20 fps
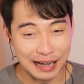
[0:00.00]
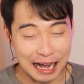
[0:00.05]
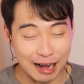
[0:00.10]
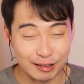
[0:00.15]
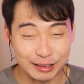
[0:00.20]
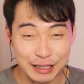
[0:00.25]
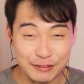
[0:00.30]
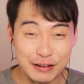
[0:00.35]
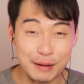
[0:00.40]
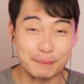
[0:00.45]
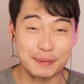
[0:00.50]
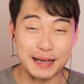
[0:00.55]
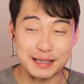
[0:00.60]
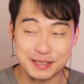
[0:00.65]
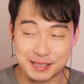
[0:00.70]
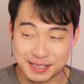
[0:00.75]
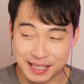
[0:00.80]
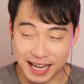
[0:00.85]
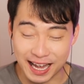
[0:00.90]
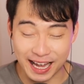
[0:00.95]
I'll give you a place
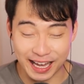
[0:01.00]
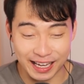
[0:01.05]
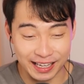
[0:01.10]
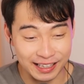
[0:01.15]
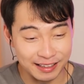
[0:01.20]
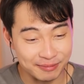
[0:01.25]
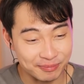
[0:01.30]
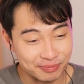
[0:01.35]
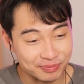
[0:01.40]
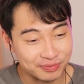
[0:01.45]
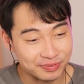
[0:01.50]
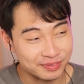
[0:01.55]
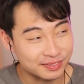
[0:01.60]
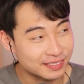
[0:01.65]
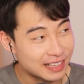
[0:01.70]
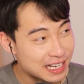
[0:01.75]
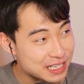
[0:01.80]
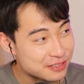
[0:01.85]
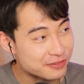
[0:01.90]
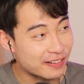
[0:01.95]
to stay.
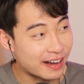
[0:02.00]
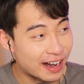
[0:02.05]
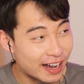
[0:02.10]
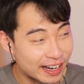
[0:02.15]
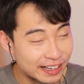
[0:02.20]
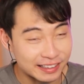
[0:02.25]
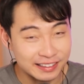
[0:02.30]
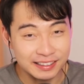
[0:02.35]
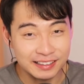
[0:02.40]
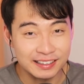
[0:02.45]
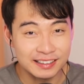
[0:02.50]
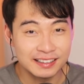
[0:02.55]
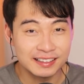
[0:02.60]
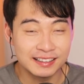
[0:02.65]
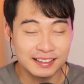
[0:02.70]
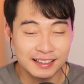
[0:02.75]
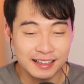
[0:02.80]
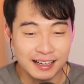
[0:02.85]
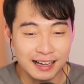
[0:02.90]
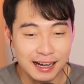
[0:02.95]
That's fine.
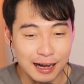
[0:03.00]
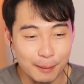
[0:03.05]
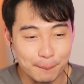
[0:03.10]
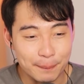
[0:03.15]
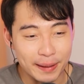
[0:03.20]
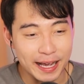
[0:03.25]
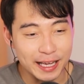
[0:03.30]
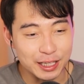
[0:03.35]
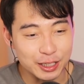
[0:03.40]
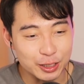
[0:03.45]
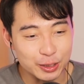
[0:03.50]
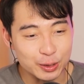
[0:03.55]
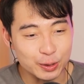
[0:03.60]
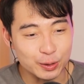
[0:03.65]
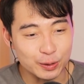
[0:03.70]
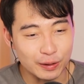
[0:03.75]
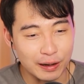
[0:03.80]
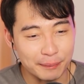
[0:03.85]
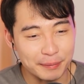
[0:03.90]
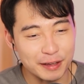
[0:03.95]
I'll pay
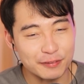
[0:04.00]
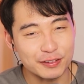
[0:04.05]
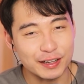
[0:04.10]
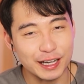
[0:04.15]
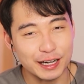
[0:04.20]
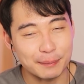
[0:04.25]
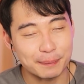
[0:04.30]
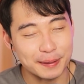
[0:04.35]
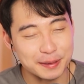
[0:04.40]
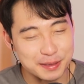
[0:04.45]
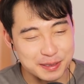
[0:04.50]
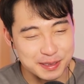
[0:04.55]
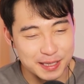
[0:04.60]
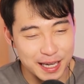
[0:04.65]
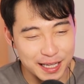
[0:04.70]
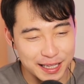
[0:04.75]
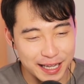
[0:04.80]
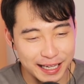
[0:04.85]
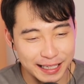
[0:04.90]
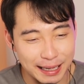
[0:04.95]
you. I mean, if you got a place to
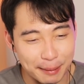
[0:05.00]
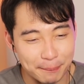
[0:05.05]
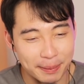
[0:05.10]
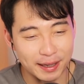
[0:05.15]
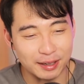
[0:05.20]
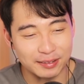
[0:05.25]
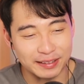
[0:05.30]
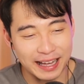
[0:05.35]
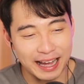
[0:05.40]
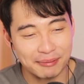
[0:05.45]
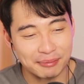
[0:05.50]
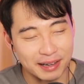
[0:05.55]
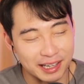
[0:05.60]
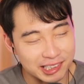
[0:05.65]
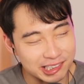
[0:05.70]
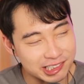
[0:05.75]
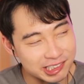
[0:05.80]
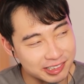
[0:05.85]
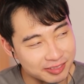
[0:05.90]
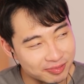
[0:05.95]
stay, then I can't pay you that
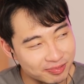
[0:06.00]
much.